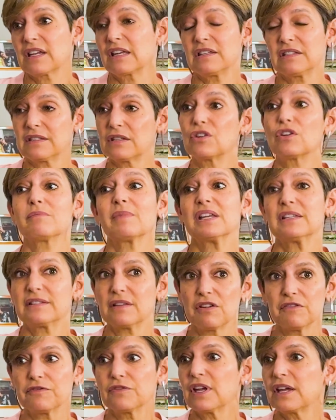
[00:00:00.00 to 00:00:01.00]
I consider
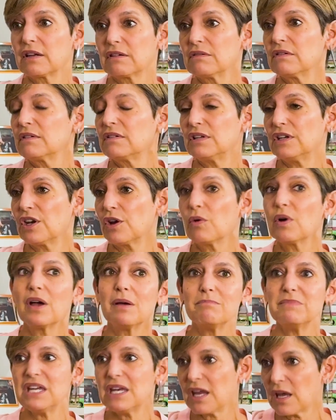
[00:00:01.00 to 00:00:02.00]
myself like,
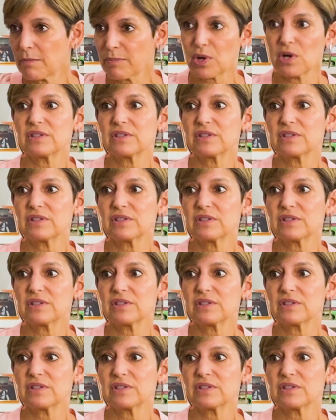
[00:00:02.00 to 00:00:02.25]
a media